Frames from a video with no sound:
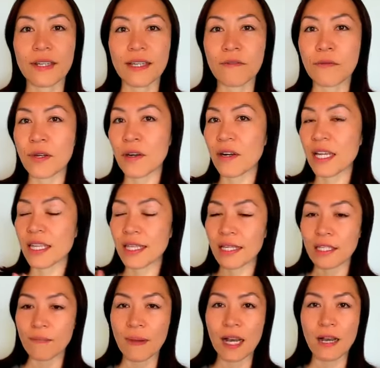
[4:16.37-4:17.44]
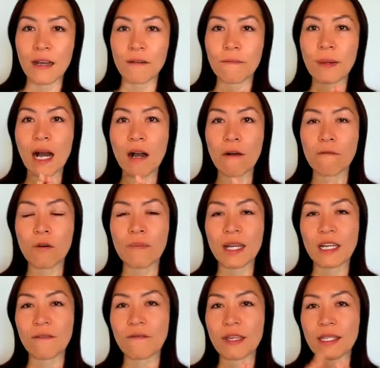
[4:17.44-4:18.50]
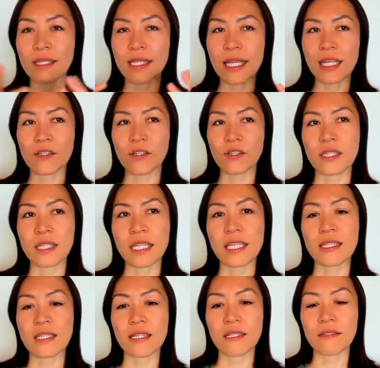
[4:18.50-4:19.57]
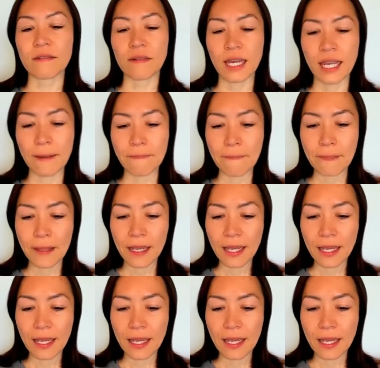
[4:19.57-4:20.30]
And we're in this powerful manifestation season, right?